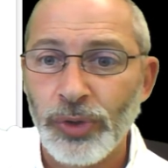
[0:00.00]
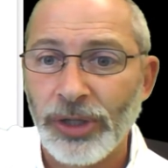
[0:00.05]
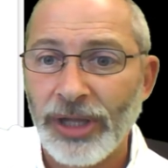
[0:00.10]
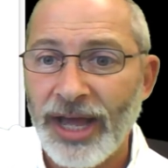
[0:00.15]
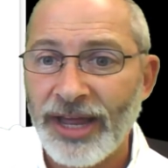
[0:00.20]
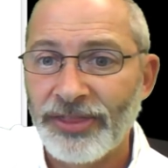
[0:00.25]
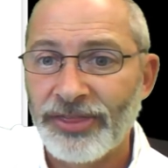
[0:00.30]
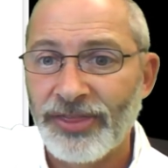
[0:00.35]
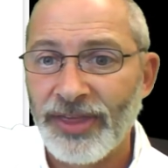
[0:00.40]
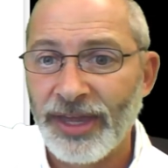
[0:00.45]

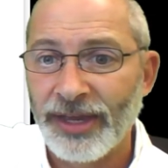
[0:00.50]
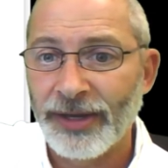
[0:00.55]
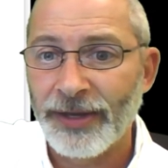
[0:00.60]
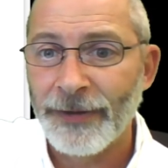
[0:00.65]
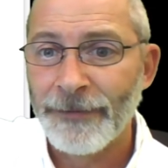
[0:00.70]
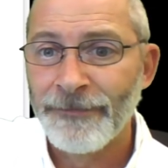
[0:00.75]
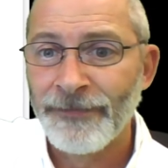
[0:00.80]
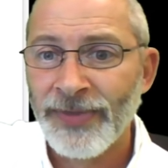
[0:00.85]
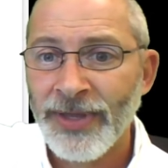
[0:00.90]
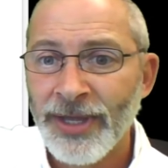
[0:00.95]
I think,
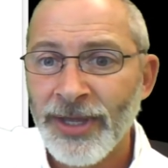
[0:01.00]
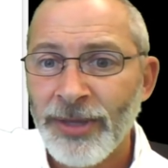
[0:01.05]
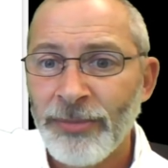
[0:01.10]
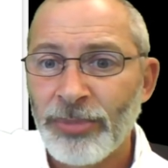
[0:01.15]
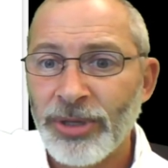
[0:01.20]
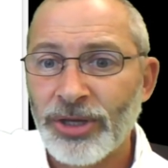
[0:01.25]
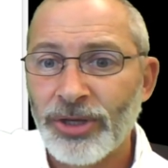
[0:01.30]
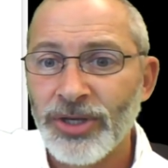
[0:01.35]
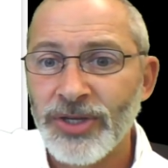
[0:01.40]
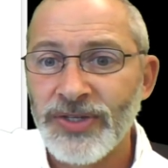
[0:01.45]

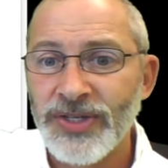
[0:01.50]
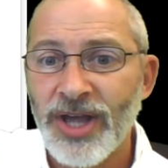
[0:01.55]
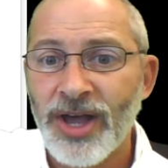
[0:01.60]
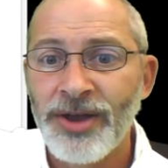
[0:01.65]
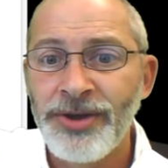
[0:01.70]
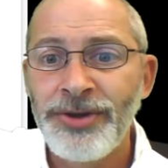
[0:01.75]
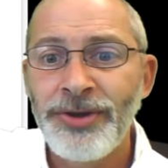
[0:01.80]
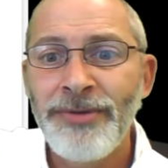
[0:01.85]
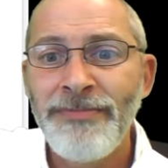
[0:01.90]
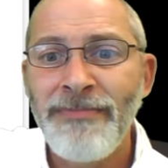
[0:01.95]
because
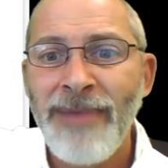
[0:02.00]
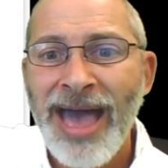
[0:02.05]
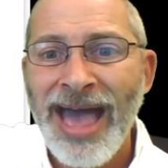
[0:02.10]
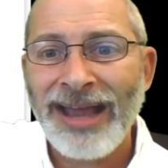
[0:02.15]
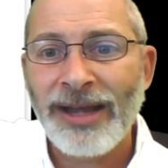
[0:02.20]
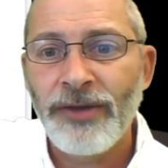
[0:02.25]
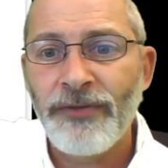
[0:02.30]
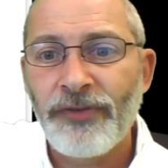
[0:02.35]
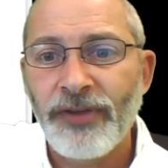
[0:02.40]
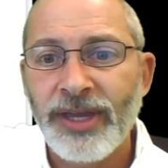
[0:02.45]
under
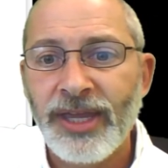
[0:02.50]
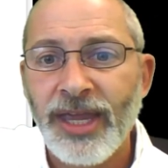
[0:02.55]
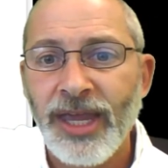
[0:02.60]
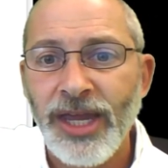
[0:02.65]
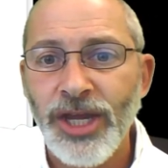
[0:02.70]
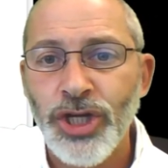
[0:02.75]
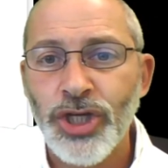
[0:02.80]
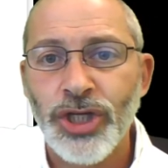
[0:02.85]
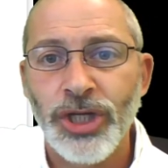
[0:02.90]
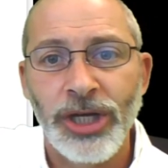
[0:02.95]

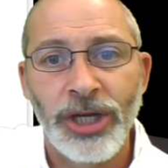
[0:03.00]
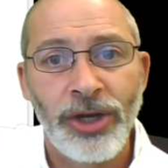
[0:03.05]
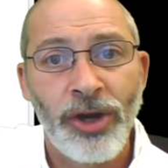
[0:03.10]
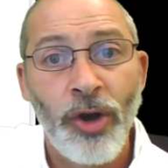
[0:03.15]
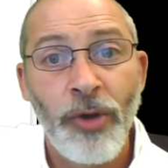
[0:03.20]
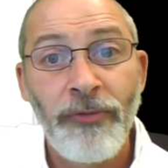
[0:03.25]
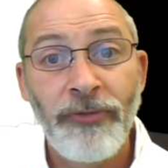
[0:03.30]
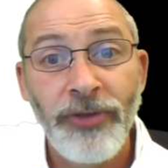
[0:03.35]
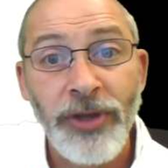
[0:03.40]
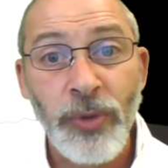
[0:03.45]
magnification, and
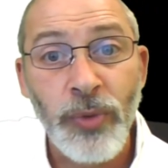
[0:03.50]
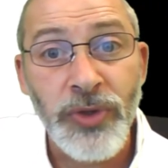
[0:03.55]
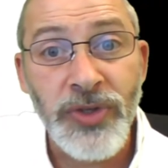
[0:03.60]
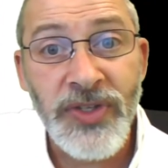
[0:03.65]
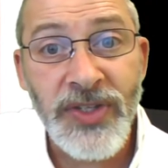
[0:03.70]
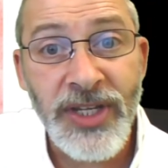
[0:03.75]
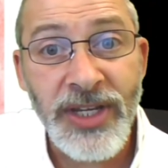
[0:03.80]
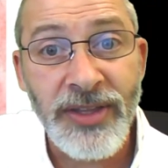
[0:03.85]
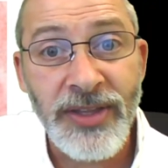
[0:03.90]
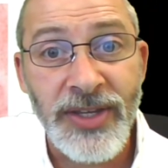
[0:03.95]
hopefully we'll
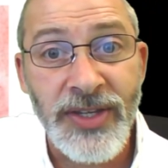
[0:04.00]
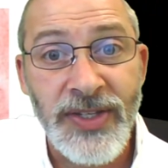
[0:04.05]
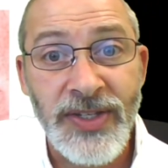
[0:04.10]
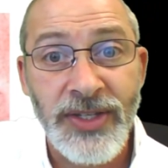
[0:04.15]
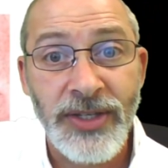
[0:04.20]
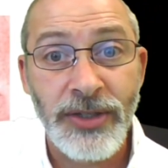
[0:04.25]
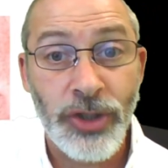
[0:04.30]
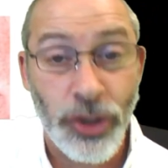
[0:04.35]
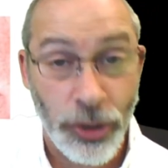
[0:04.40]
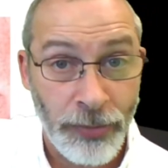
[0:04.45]
see this
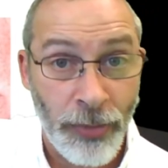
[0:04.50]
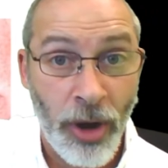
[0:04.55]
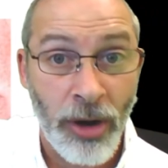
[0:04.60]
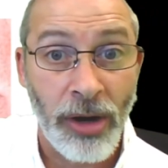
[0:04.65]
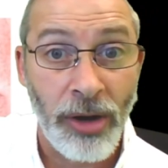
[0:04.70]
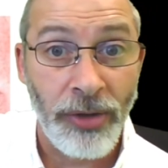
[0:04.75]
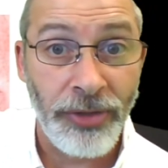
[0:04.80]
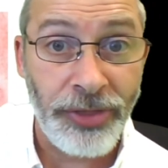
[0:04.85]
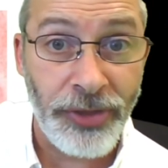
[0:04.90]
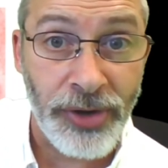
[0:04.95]

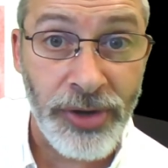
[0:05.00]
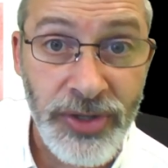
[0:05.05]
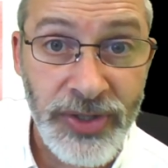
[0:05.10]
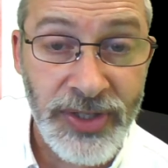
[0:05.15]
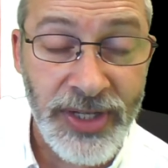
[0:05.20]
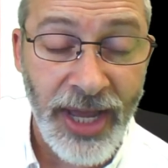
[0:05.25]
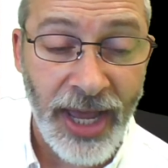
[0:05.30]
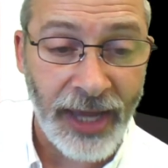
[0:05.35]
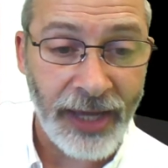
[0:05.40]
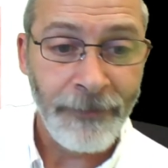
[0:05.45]
tomorrow,
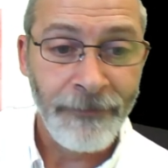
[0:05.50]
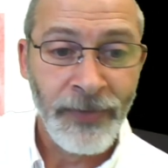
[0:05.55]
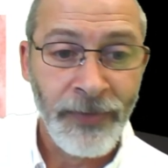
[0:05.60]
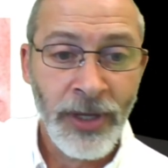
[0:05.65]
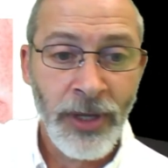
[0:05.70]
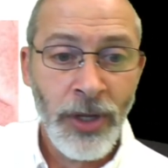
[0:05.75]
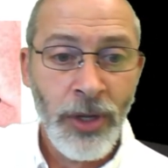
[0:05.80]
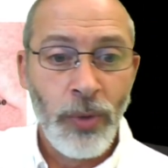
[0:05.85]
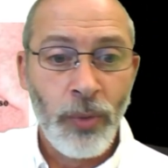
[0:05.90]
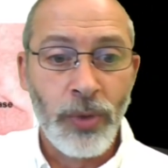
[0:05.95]
Thursday,
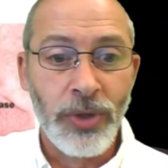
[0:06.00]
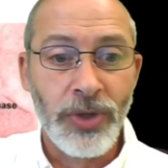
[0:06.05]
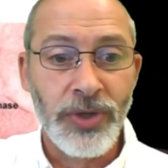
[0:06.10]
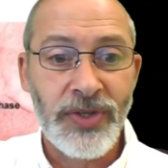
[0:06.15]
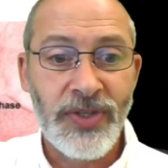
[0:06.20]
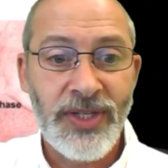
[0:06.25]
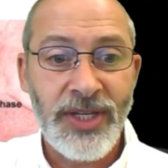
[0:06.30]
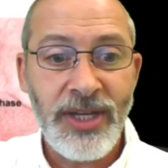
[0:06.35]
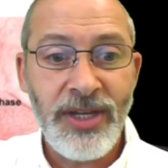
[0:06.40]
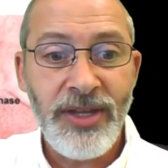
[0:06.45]
we'll
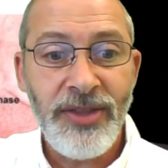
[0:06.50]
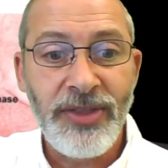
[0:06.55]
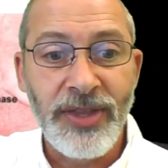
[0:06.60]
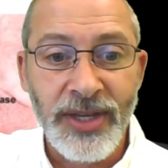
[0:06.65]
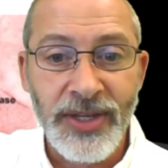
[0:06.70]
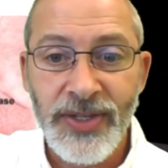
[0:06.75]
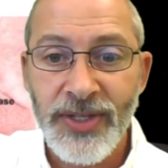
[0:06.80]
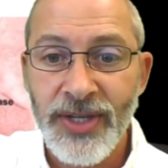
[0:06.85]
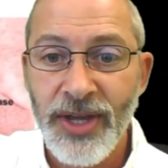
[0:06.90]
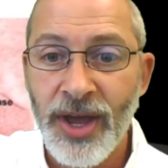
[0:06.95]
see
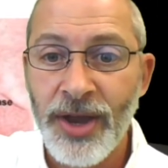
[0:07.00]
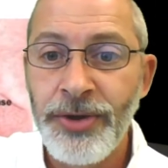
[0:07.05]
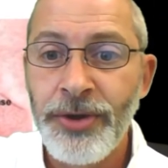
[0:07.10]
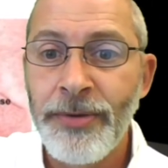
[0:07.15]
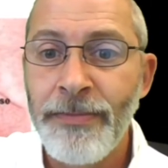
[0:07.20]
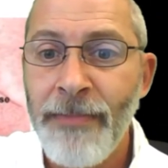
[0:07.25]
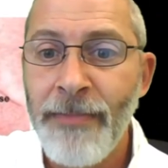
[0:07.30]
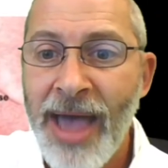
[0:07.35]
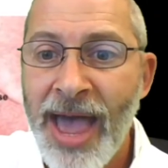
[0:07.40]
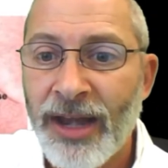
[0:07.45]
this
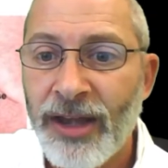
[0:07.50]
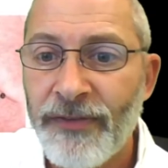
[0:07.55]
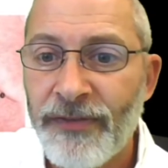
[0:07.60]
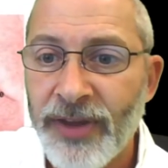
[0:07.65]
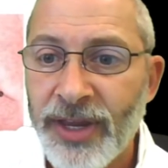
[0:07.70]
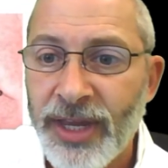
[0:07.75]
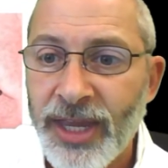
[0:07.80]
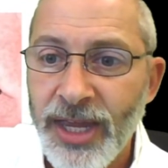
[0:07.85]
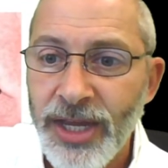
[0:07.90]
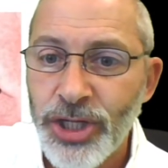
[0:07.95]
under
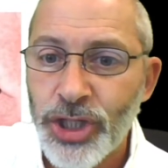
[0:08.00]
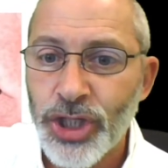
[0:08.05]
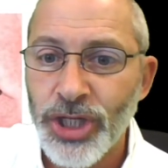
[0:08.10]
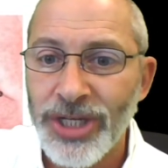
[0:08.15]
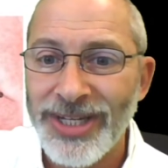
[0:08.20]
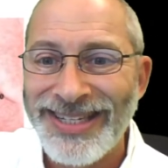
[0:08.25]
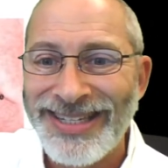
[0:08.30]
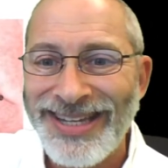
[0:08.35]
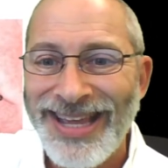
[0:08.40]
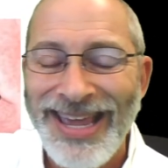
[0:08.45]

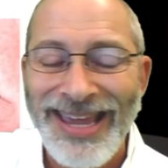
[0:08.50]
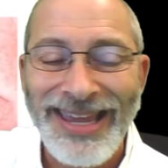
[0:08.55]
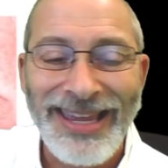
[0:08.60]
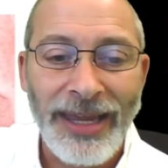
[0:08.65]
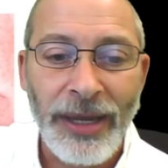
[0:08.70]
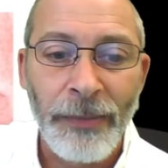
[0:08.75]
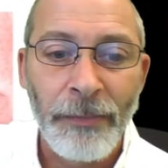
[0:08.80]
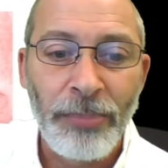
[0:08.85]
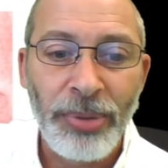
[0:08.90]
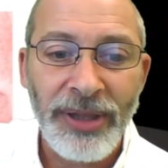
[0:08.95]
magnification
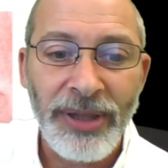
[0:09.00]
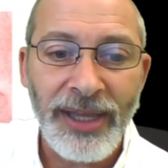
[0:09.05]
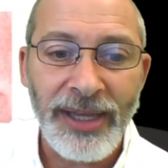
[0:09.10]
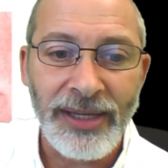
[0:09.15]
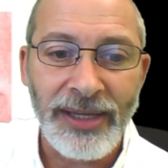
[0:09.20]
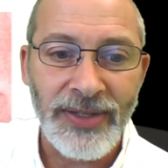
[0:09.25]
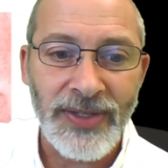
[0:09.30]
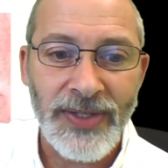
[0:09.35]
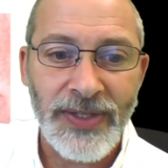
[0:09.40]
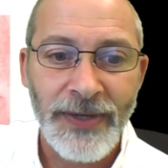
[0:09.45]
taking
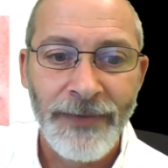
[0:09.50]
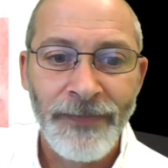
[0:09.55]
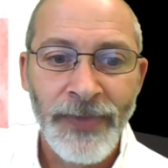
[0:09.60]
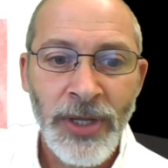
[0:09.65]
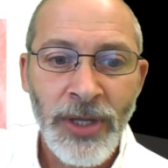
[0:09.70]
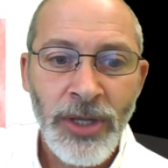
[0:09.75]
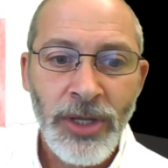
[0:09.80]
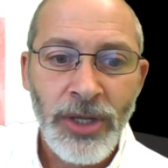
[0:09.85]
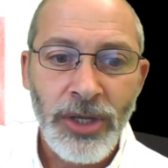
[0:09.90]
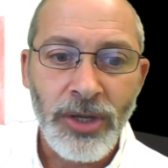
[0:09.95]
place.
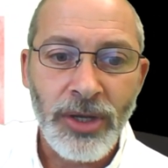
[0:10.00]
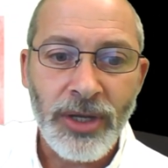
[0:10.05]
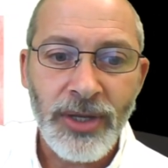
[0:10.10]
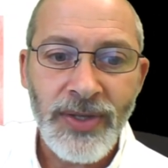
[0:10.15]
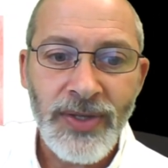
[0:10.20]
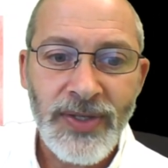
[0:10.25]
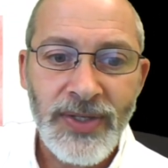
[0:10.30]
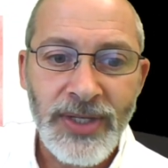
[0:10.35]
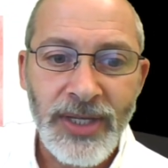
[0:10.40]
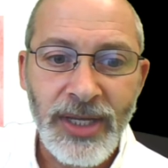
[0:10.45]
You
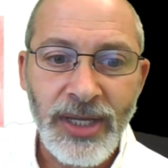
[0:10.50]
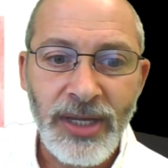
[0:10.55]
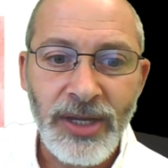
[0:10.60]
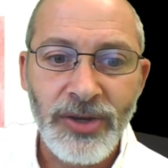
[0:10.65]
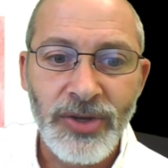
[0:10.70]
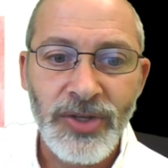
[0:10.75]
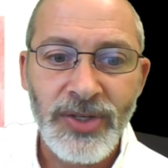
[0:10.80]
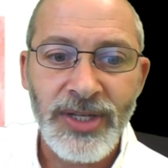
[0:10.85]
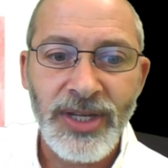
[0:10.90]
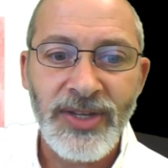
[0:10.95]
can see
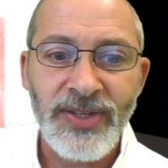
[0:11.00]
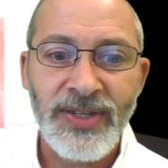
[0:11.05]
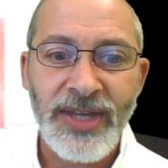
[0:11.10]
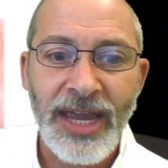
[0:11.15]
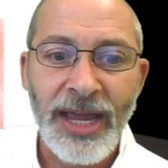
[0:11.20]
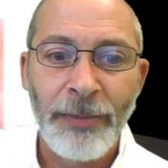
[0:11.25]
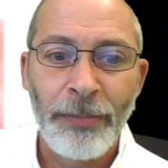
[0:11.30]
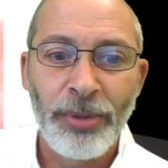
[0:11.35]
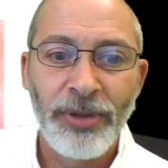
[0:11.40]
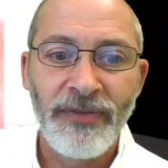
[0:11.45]
here's an
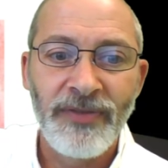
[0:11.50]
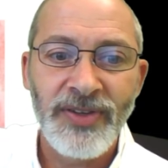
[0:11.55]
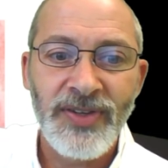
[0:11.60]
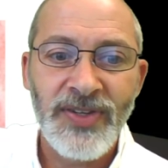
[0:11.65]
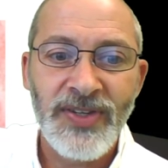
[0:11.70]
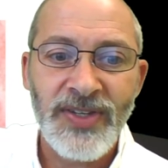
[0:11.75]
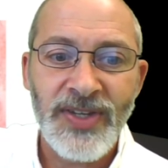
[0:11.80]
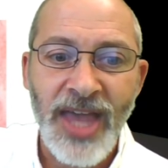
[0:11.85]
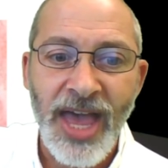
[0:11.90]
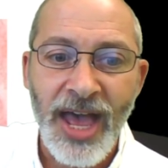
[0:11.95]
example of a
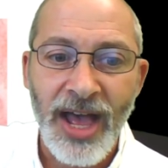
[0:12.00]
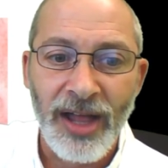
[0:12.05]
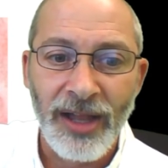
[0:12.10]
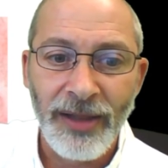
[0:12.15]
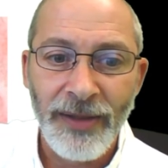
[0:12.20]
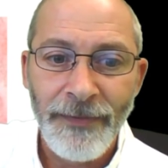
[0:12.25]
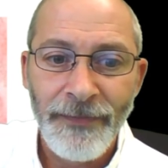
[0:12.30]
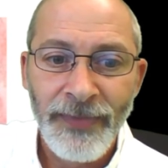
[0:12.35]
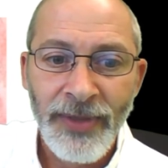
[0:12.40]
cell,